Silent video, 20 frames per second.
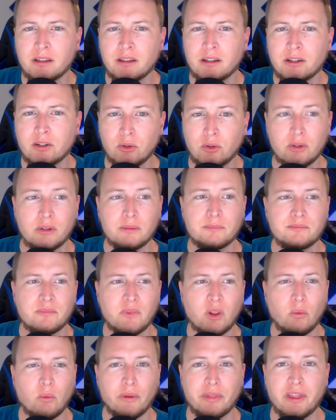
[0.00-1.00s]
Cool.
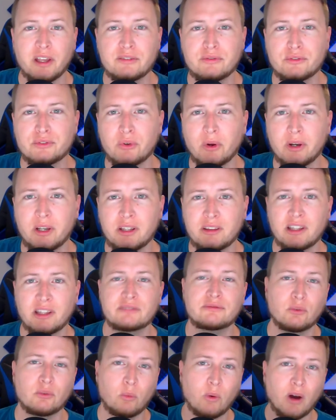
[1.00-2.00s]
Well, thanks for joining. Thanks
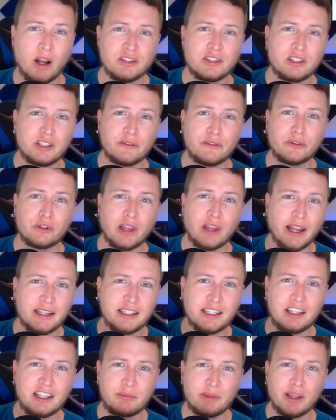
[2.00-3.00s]
for watching. If you liked it,
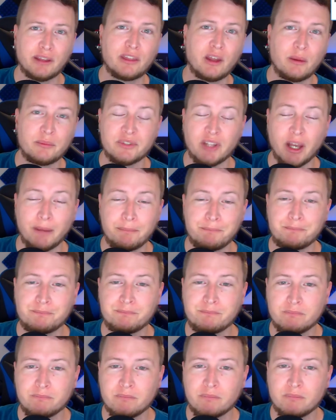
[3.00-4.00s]
give me a thumbs up.
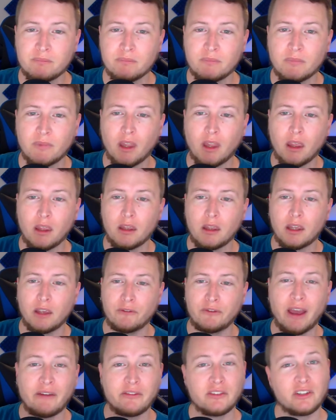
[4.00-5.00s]
If
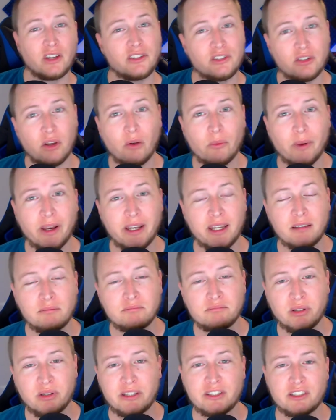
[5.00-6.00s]
you haven't done so already,
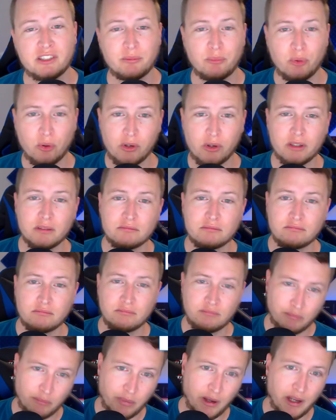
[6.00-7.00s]
please support
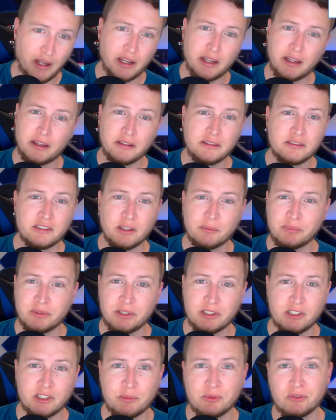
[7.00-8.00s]
by simply
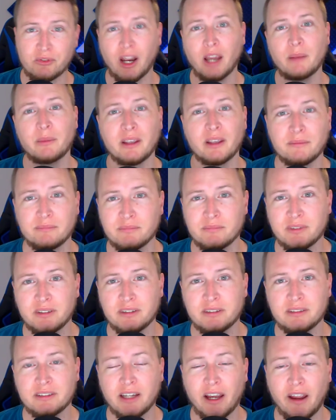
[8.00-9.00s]
subscribing.
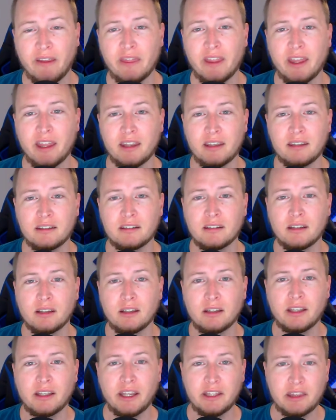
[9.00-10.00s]
And then
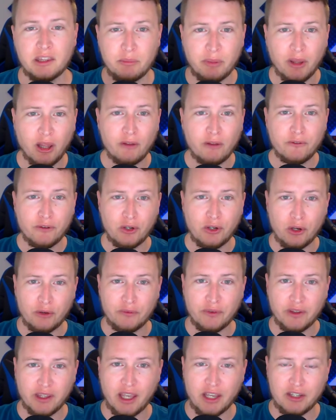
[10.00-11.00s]
hit the bell for
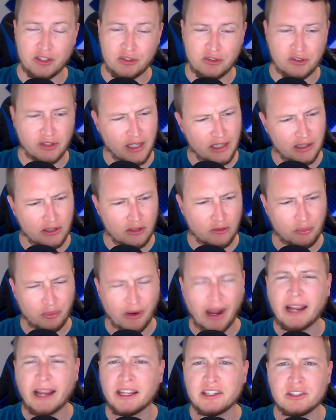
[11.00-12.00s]
notifications. You'll get little
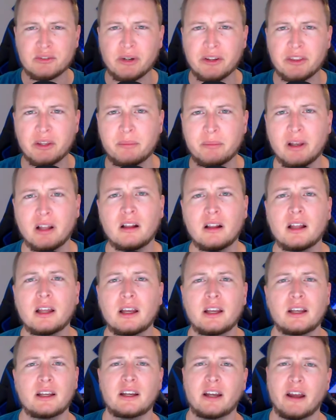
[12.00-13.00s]
brackets around the bell.
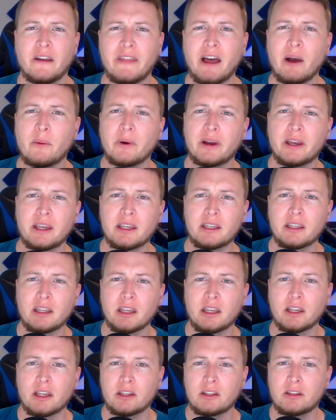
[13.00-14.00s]
And that way,
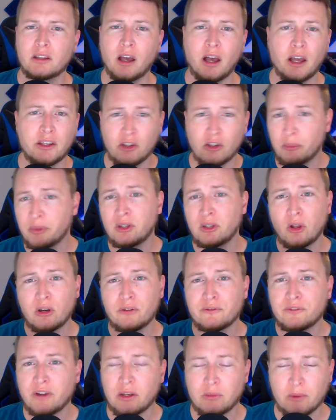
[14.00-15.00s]
Uh, you'll be
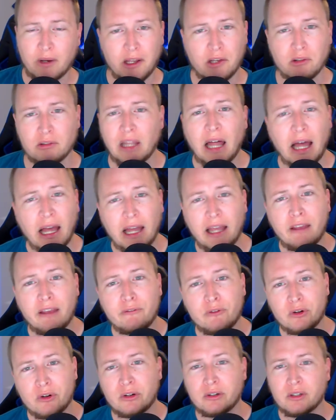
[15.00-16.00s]
notified when I go live
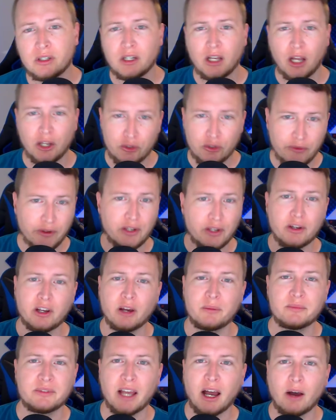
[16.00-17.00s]
or a new video
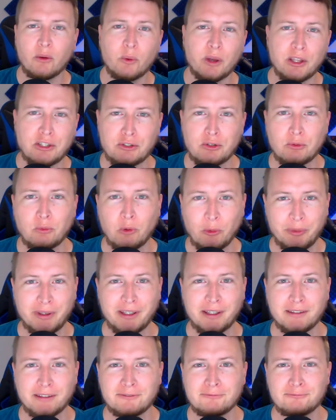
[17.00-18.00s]
comes out, which will
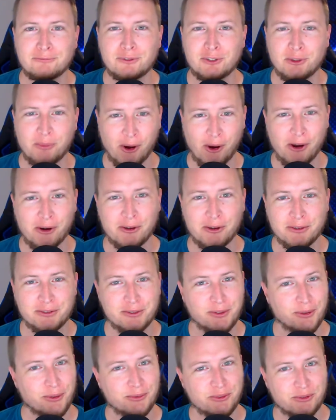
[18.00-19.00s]
be tomorrow.
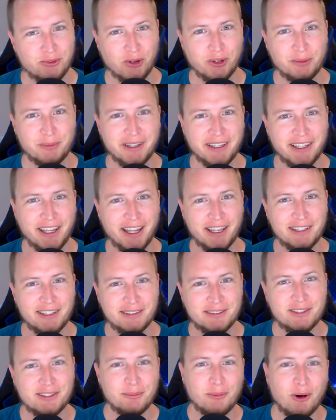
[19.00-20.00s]
So join me again
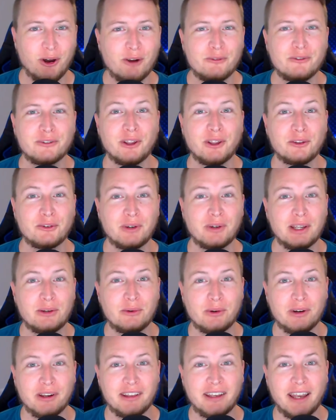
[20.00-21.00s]
tomorrow for another Greek
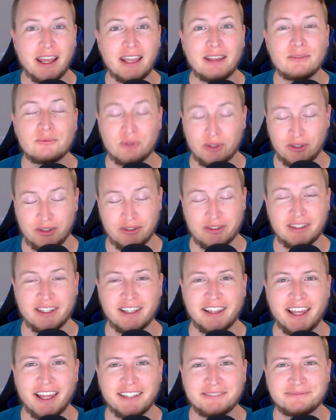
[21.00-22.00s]
Word of the Day, and we'll see you
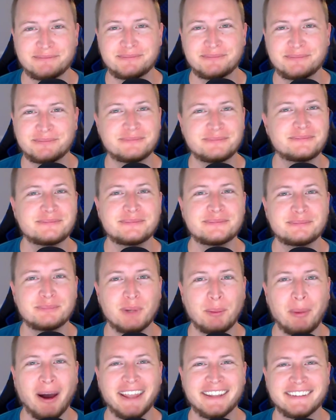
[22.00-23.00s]
then.
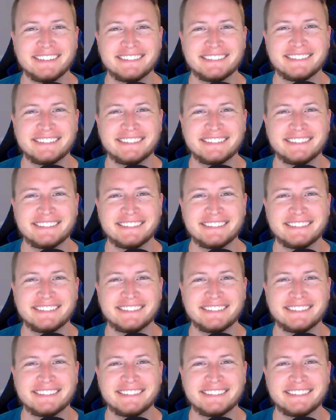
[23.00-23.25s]
Bye-bye.